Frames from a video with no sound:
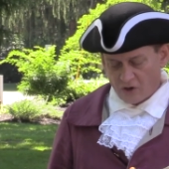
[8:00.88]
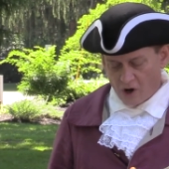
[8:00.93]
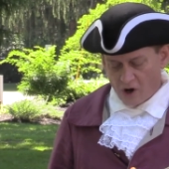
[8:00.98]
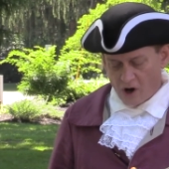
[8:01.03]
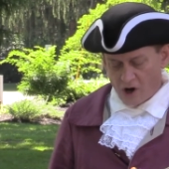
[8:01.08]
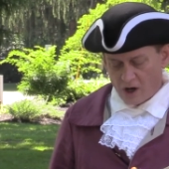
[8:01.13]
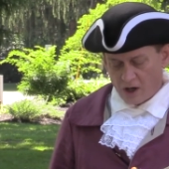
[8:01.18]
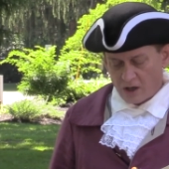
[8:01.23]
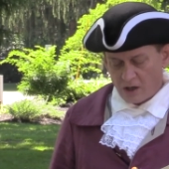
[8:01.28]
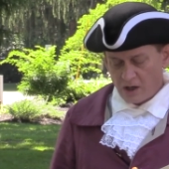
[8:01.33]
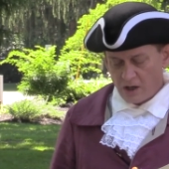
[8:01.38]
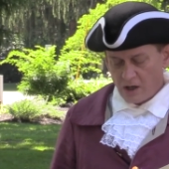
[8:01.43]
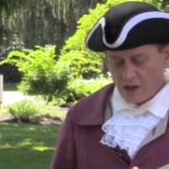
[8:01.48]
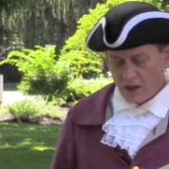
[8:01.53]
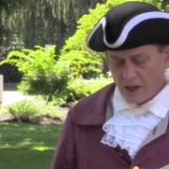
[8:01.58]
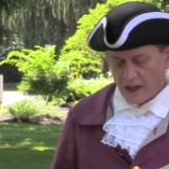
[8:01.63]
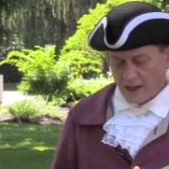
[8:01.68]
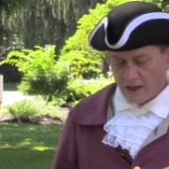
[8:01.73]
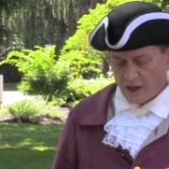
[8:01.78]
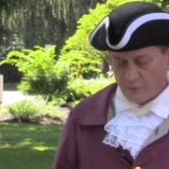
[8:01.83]
are,
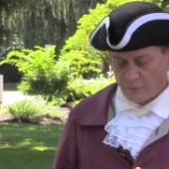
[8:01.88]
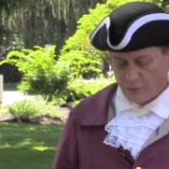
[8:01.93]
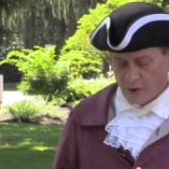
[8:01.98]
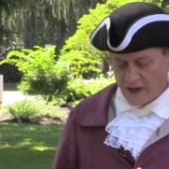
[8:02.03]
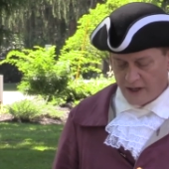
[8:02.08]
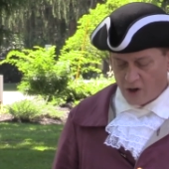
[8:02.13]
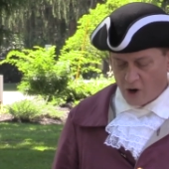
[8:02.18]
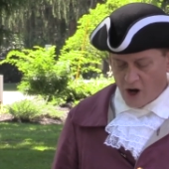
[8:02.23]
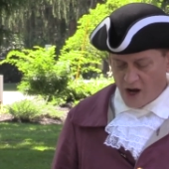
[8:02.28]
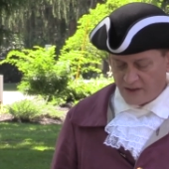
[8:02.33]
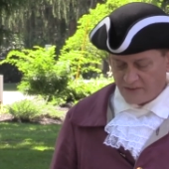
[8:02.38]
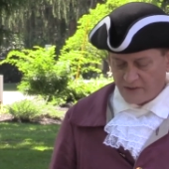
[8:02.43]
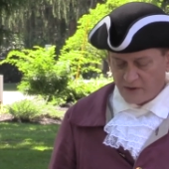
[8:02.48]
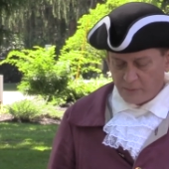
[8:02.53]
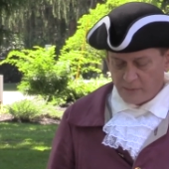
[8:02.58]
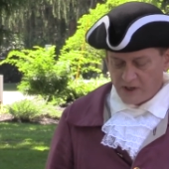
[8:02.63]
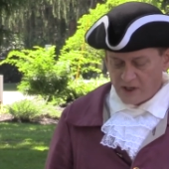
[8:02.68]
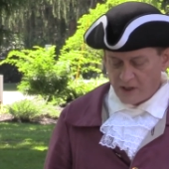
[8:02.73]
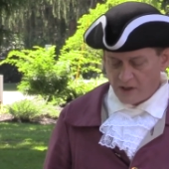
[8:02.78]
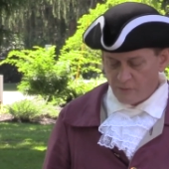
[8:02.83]
and of right ought to
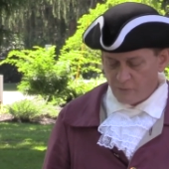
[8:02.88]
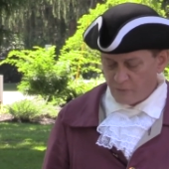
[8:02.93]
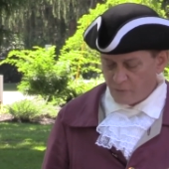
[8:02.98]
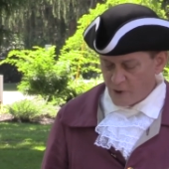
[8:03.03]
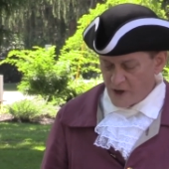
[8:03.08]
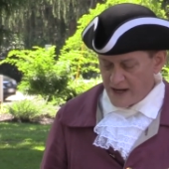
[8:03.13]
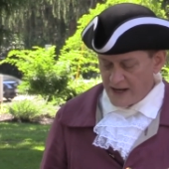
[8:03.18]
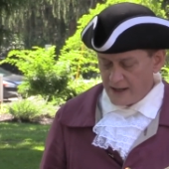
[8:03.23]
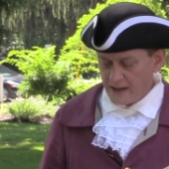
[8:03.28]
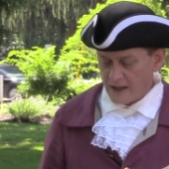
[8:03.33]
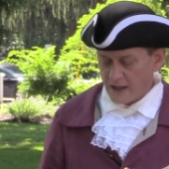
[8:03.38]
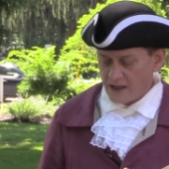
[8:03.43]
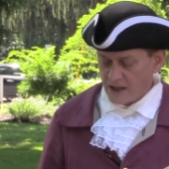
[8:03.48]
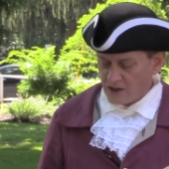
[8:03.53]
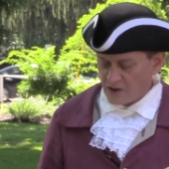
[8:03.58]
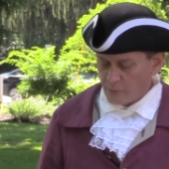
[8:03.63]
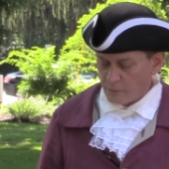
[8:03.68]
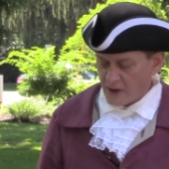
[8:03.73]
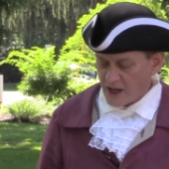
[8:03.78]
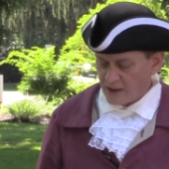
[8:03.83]
be, free and
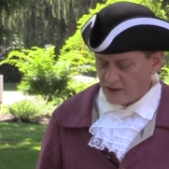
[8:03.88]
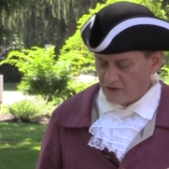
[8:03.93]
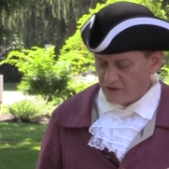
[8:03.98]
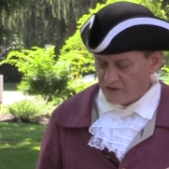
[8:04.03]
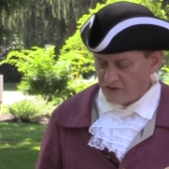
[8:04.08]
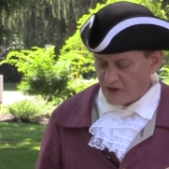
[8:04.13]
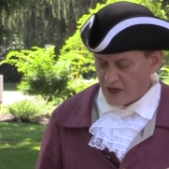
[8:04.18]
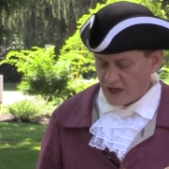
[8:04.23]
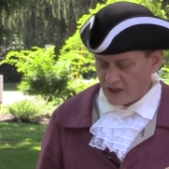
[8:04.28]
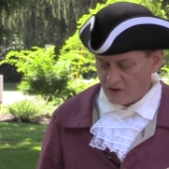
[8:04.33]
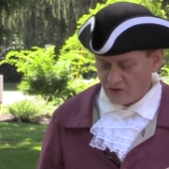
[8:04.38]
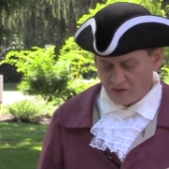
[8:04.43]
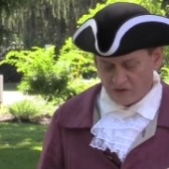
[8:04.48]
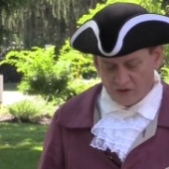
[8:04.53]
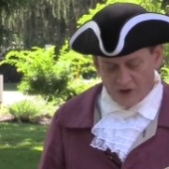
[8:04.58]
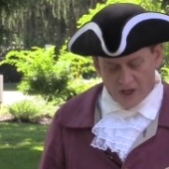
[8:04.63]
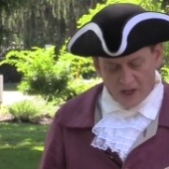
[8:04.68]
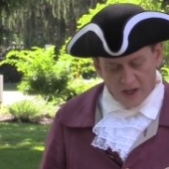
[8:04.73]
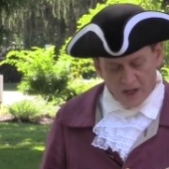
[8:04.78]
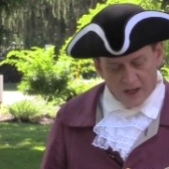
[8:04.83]
independent states,
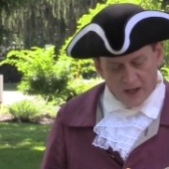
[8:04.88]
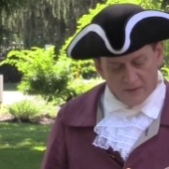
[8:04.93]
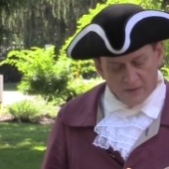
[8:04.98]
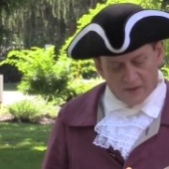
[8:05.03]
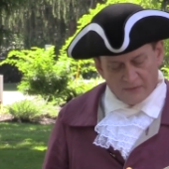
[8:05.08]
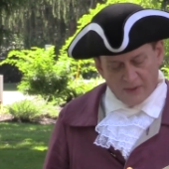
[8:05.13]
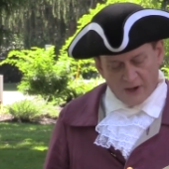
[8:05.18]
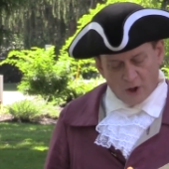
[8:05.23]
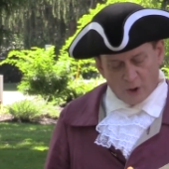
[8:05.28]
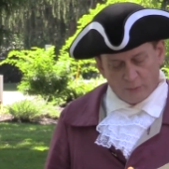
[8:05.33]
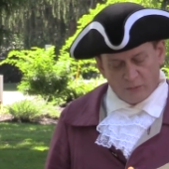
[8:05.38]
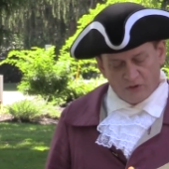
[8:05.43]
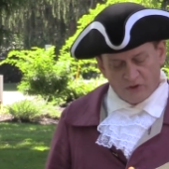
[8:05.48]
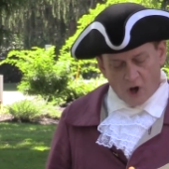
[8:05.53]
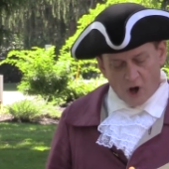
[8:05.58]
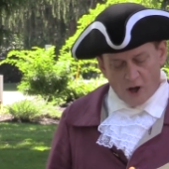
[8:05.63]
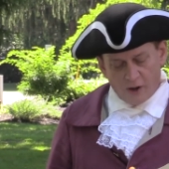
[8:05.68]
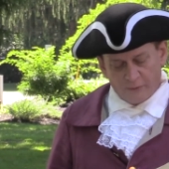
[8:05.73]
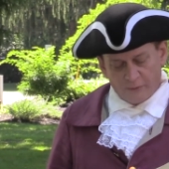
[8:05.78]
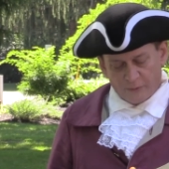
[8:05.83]
that they are
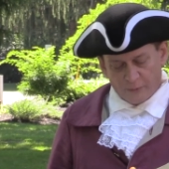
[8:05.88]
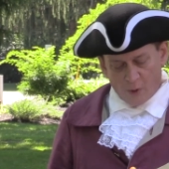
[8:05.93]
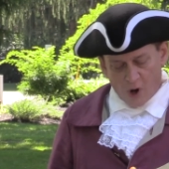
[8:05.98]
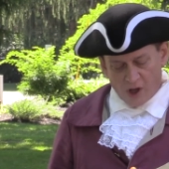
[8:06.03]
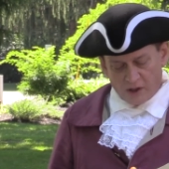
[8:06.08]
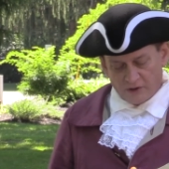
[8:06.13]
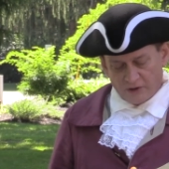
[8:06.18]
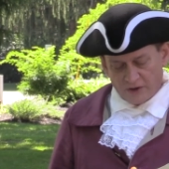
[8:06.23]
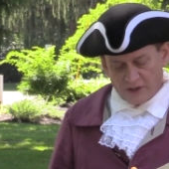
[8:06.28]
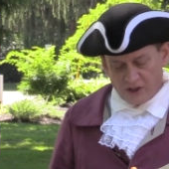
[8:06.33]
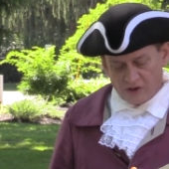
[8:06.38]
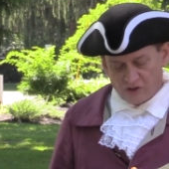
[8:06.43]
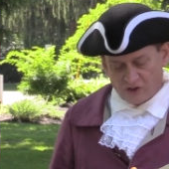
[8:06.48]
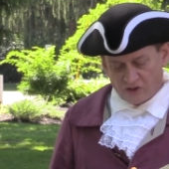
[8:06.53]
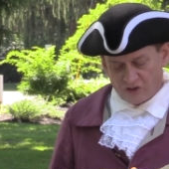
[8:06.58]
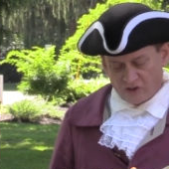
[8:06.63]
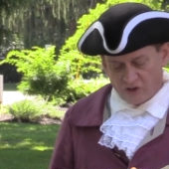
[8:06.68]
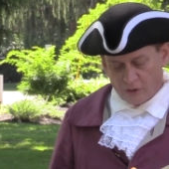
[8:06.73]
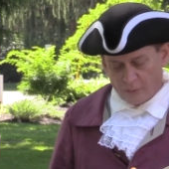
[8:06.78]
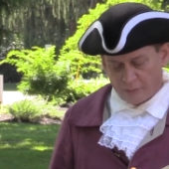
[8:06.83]
absolved from all
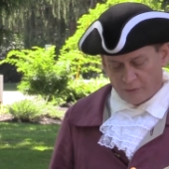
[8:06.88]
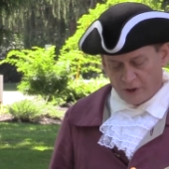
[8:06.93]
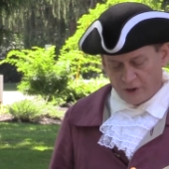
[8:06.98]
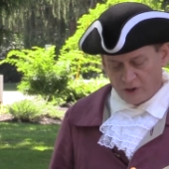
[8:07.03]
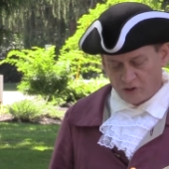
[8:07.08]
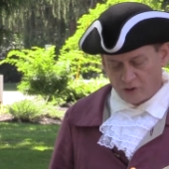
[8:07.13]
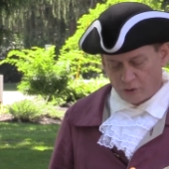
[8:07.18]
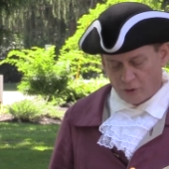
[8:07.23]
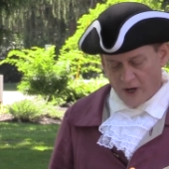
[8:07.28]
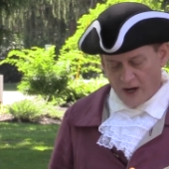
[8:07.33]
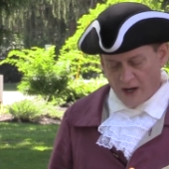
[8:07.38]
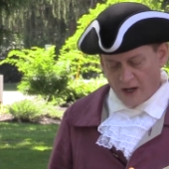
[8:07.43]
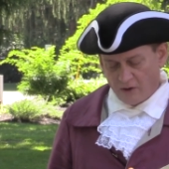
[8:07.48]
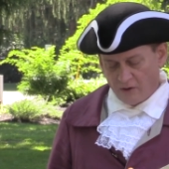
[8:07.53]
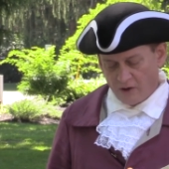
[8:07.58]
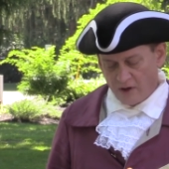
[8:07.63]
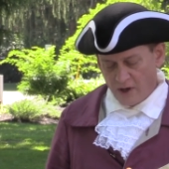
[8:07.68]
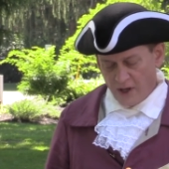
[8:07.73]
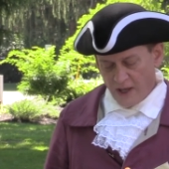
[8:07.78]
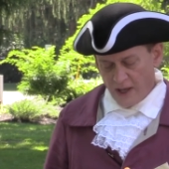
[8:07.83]
allegiance to the British Crown,